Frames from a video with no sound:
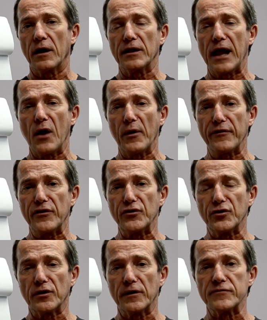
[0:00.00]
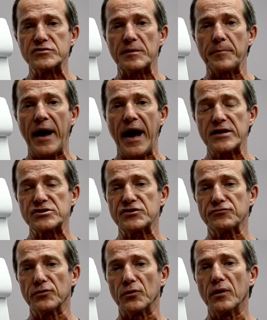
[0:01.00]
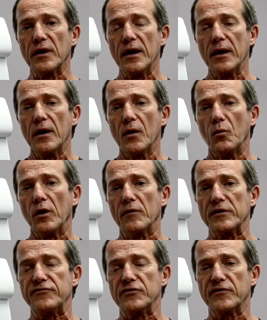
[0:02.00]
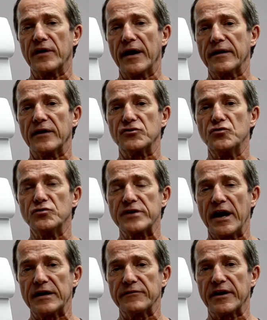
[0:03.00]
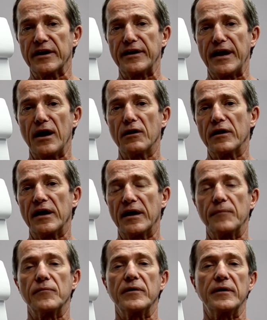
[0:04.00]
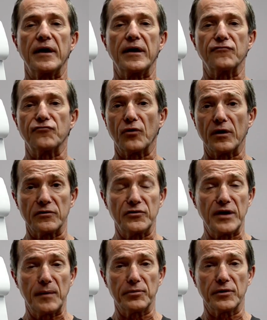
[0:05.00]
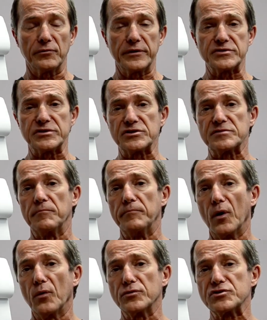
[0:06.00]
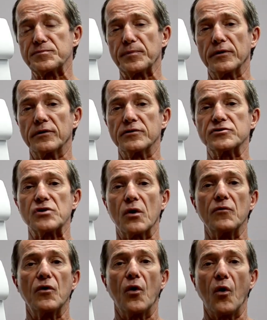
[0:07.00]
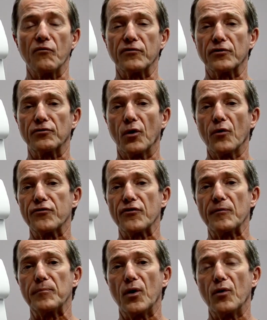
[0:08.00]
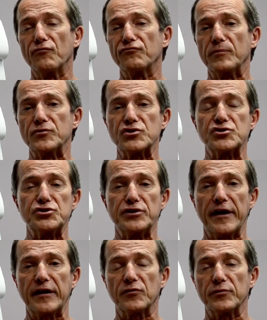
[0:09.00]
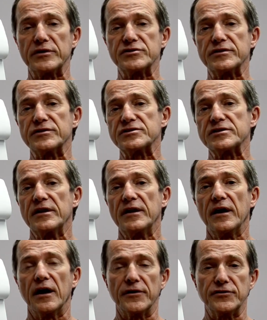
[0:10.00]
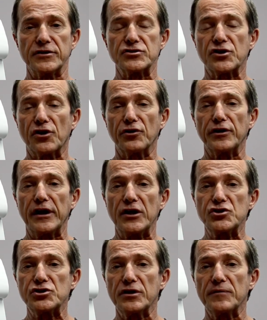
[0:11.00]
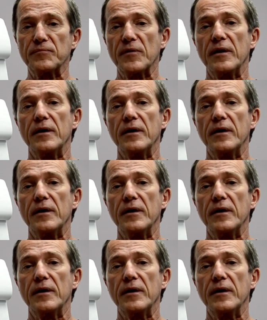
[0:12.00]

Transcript: allowing the nerves to pass through. Well, if you've got too tight of a canal, and for a number of reasons, bone spurs, overgrowth of the bone from just genetic reasons, a disc herniation,